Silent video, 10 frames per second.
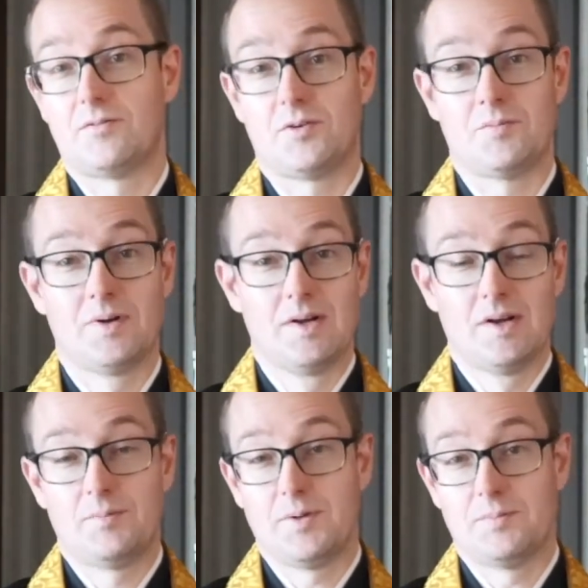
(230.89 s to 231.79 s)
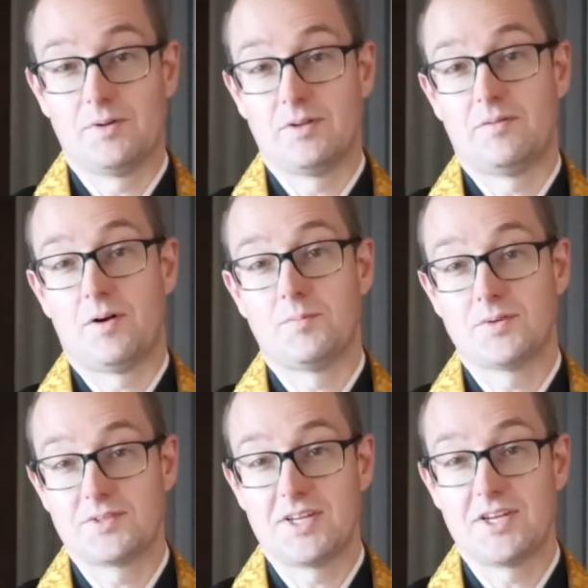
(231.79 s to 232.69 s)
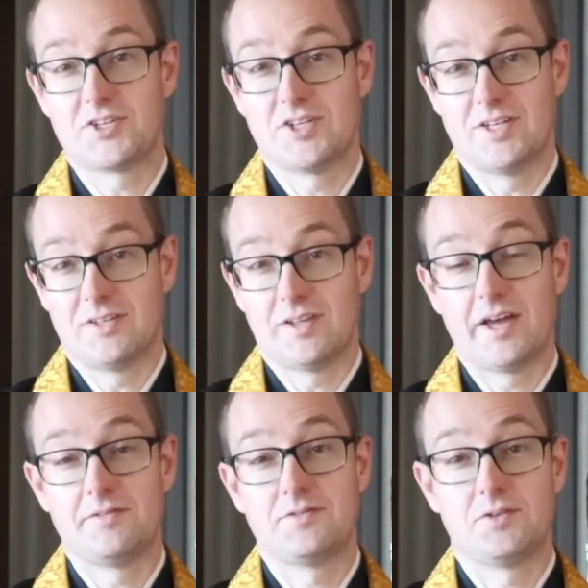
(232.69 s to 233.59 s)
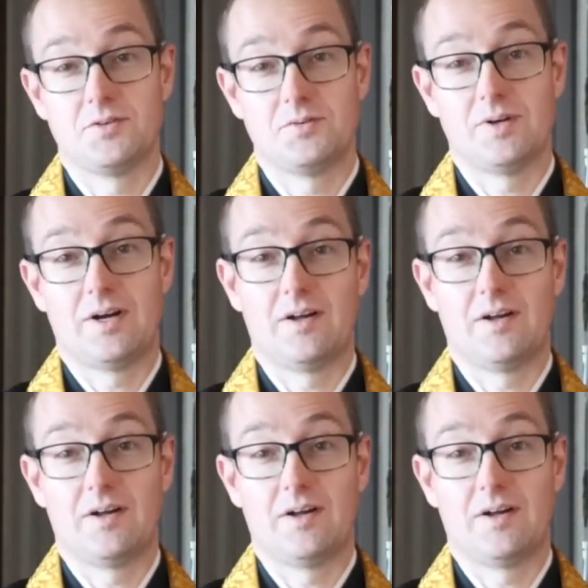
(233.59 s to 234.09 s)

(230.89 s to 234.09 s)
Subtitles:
from people of humble station in life to